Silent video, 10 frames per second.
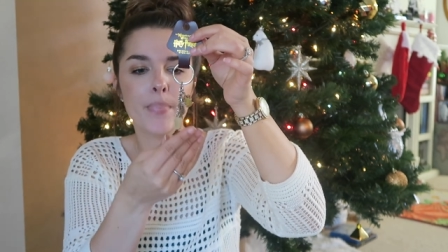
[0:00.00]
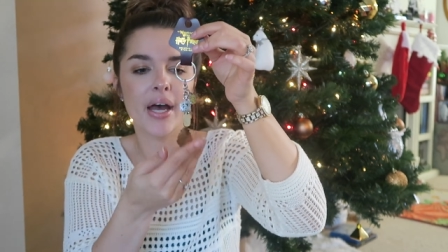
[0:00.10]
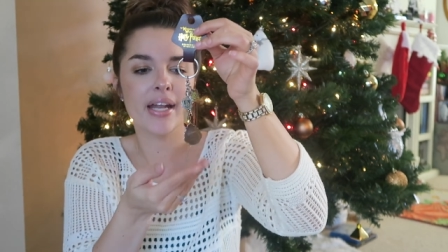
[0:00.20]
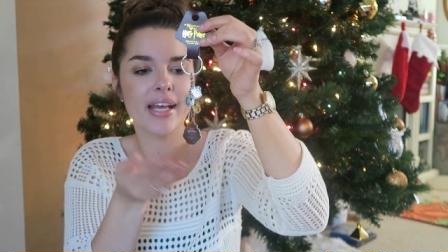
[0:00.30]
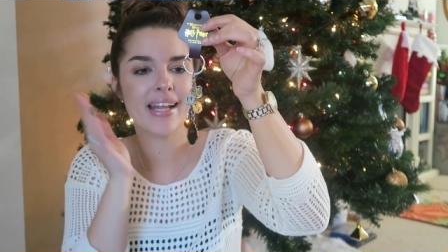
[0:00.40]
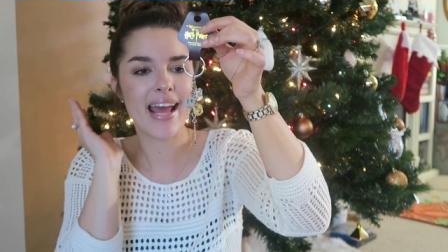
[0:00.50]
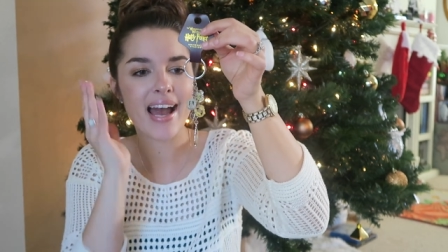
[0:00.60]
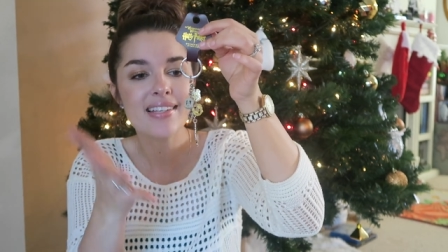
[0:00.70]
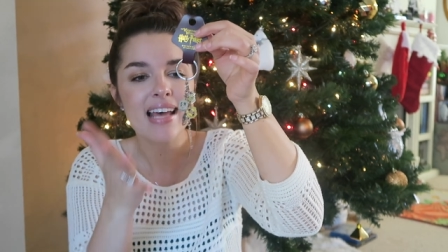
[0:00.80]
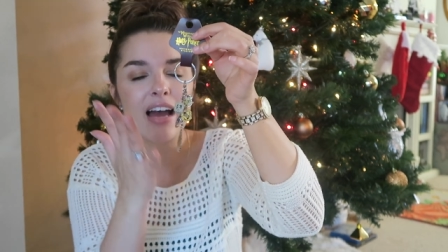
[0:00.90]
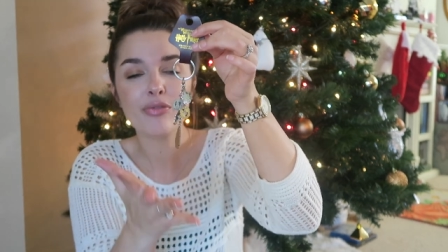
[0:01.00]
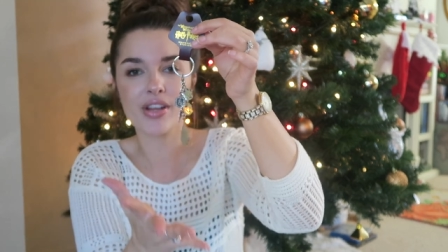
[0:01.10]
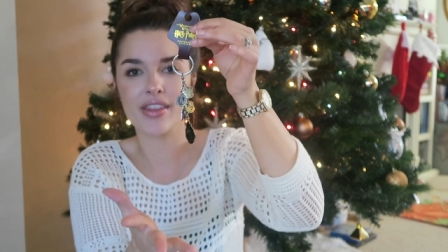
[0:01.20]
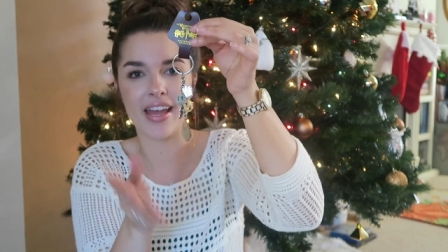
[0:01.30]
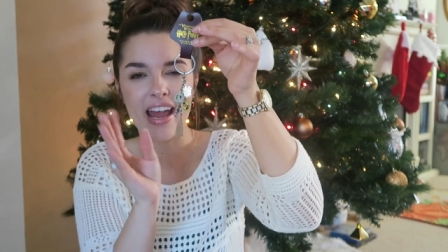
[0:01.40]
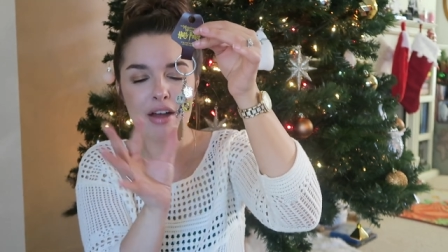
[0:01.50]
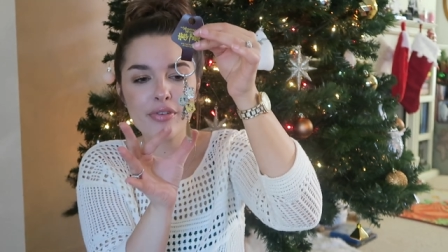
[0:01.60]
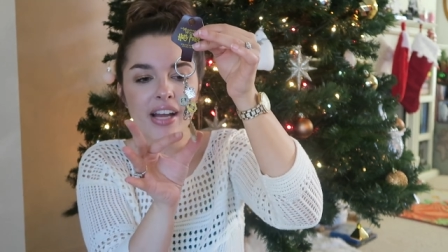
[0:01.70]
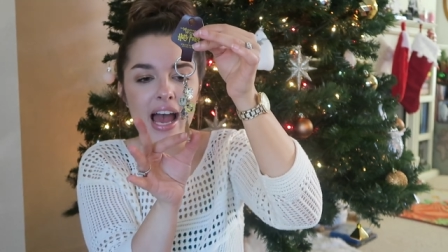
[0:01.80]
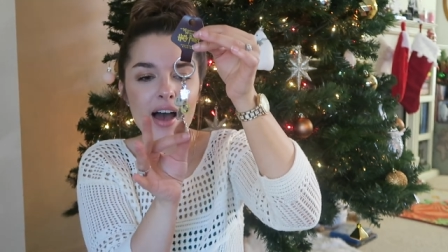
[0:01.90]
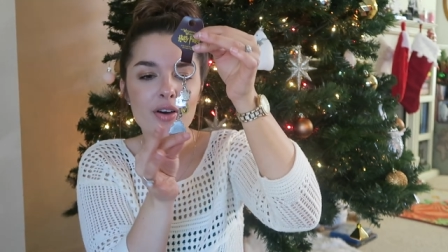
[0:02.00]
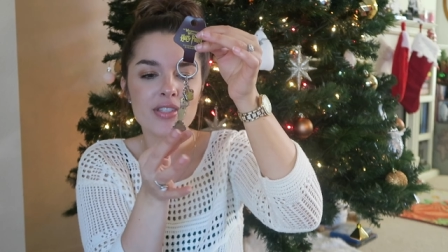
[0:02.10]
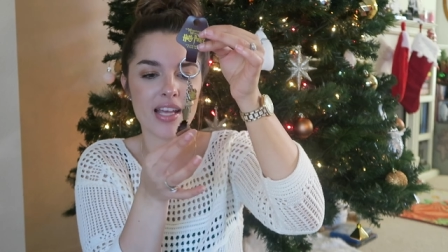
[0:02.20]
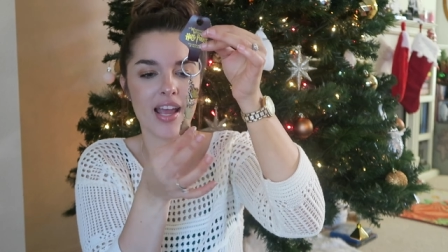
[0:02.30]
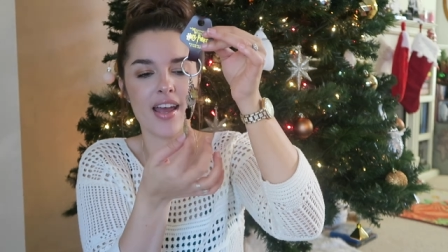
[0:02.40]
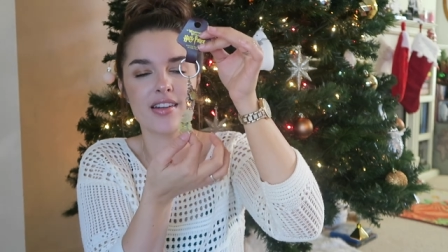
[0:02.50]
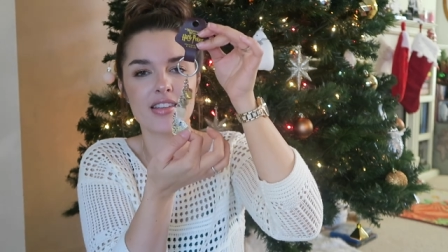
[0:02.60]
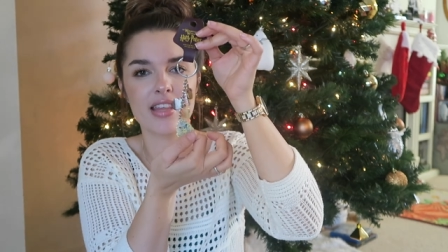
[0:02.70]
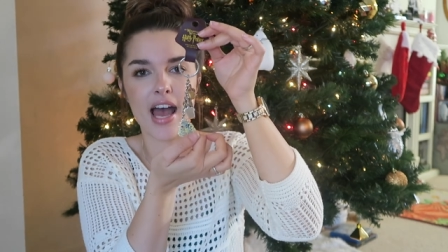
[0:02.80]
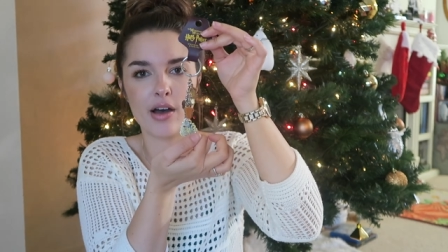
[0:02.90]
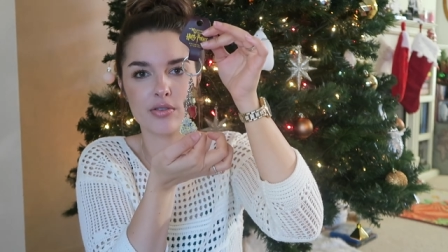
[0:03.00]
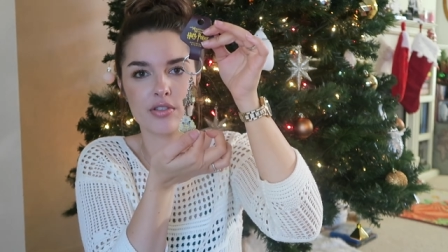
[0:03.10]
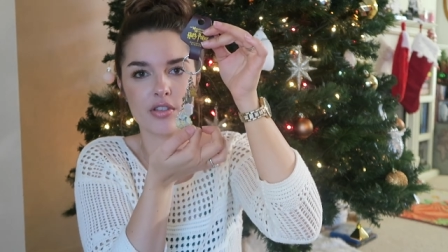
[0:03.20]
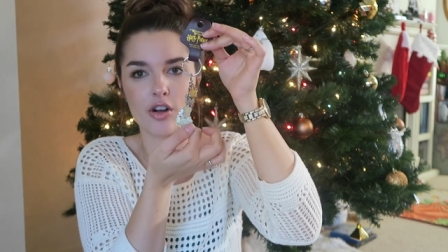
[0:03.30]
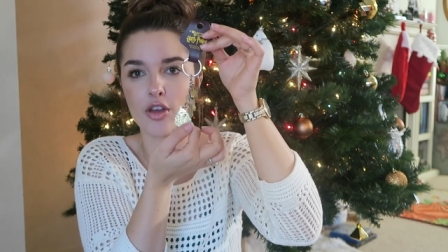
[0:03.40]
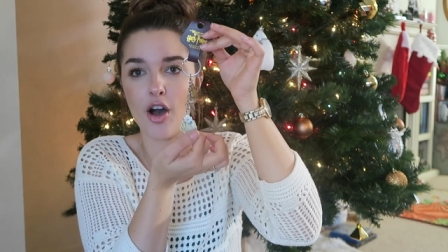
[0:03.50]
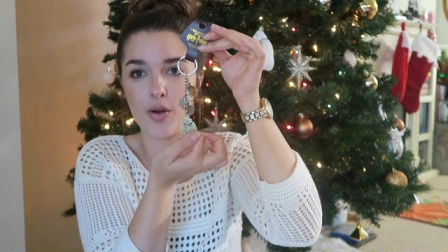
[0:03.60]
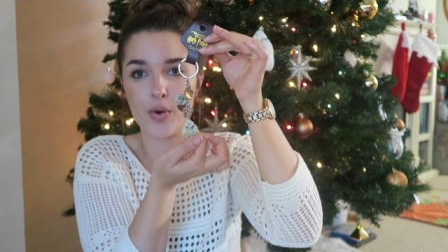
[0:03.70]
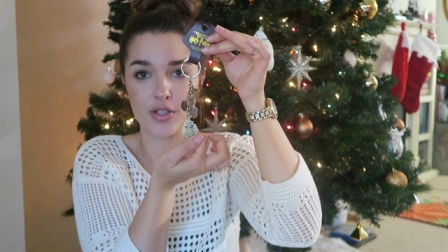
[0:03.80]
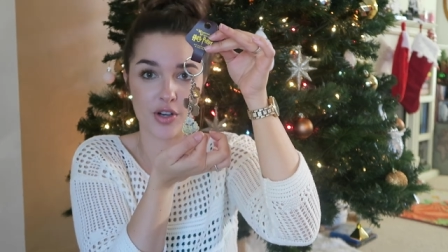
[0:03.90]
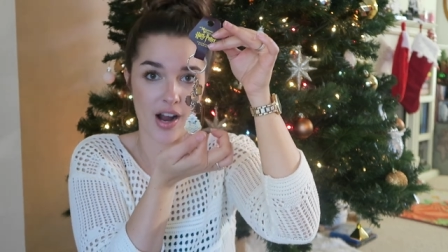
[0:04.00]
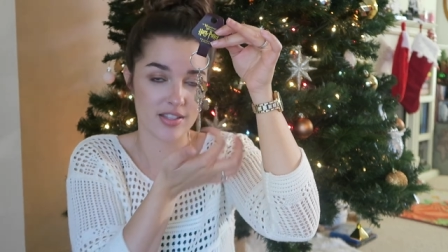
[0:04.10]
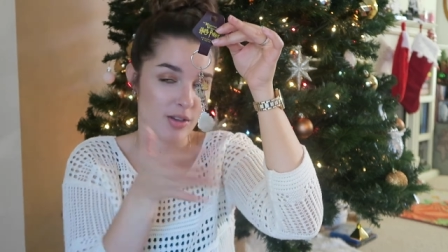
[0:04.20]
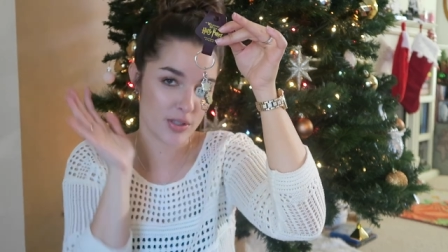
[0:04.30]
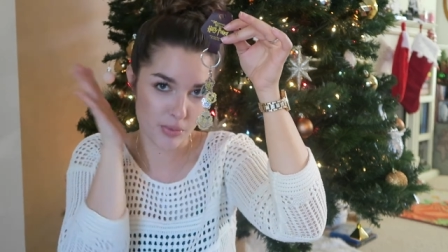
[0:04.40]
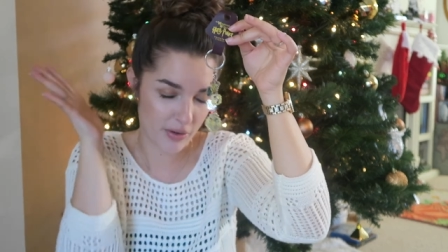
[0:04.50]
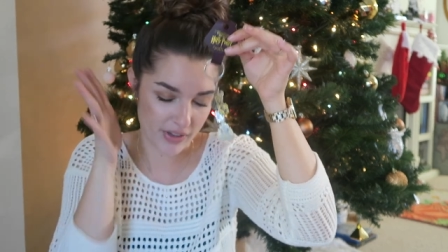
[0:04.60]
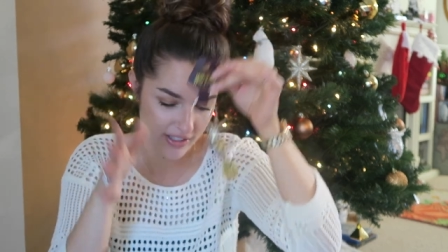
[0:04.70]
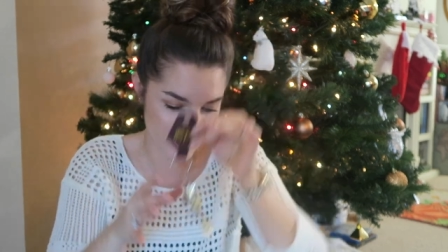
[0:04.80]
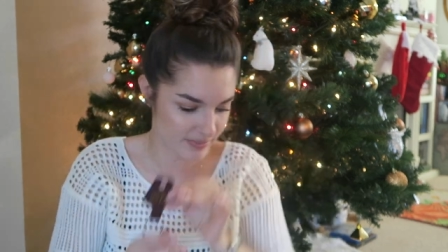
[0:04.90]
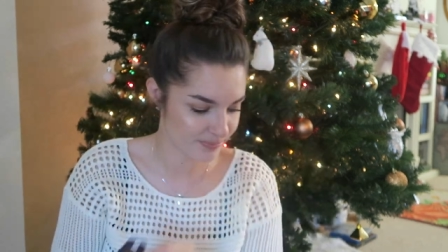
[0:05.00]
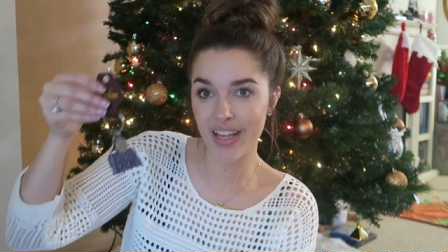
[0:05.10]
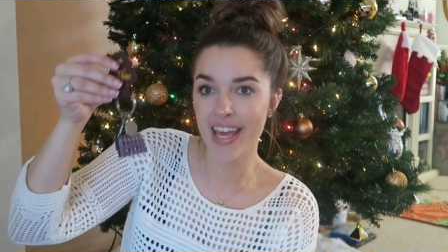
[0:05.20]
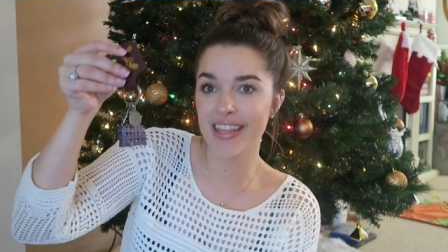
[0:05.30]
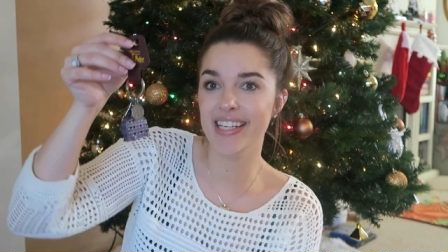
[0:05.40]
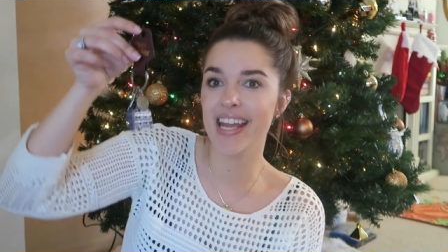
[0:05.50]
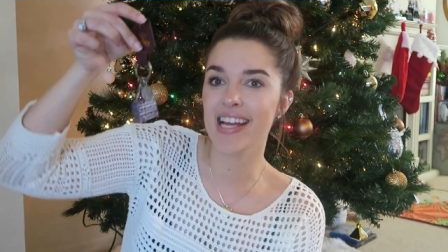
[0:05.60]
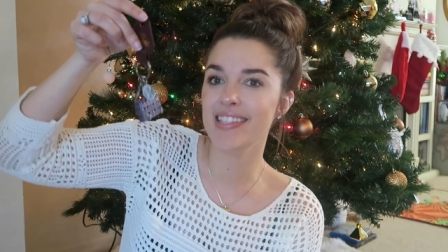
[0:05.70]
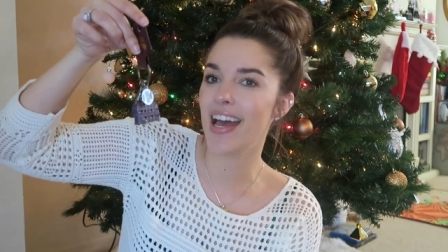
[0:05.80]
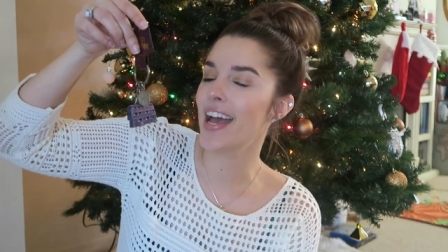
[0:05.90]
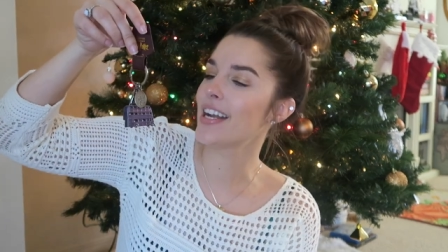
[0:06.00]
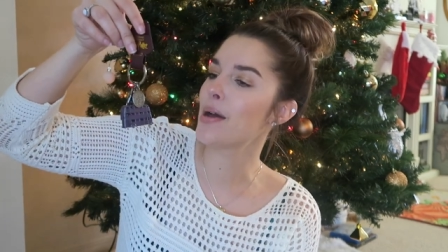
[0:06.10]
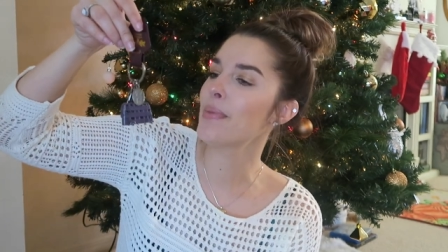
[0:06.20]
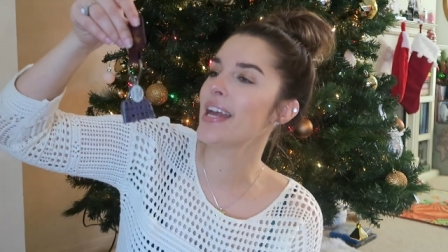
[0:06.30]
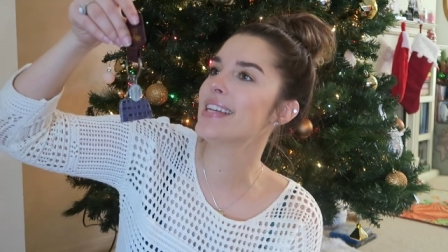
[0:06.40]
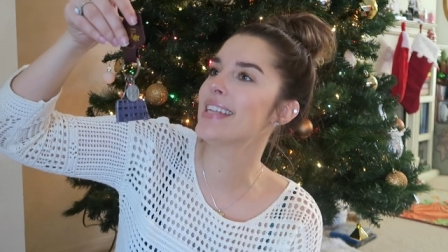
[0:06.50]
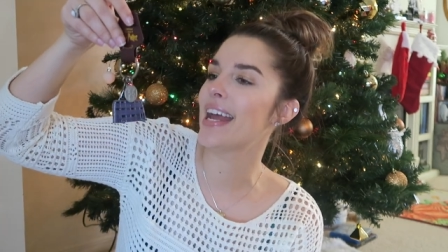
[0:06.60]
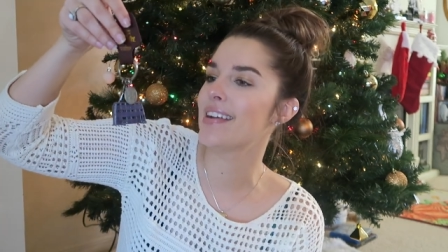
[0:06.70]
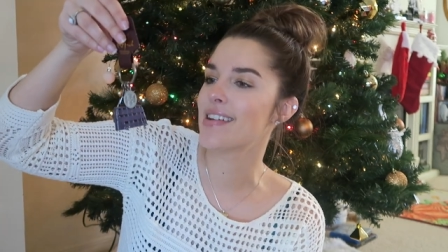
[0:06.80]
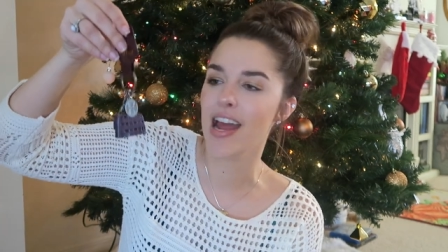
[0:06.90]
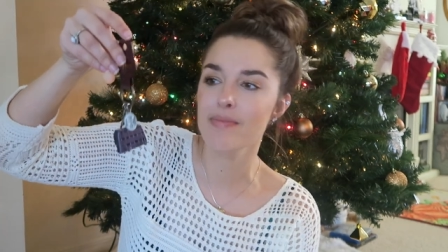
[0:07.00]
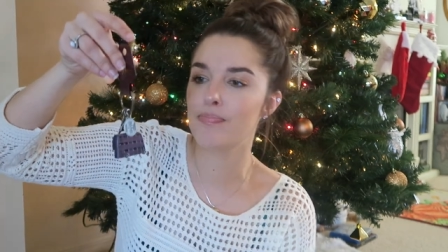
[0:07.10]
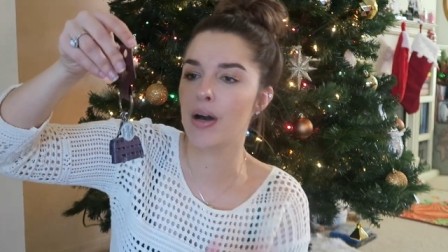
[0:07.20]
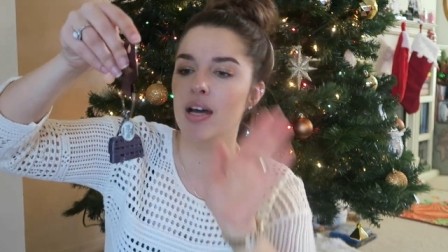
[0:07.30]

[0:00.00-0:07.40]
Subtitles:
but it has everything, every house and the house or the Hogwarts crest, so it's perfect. The next item is a night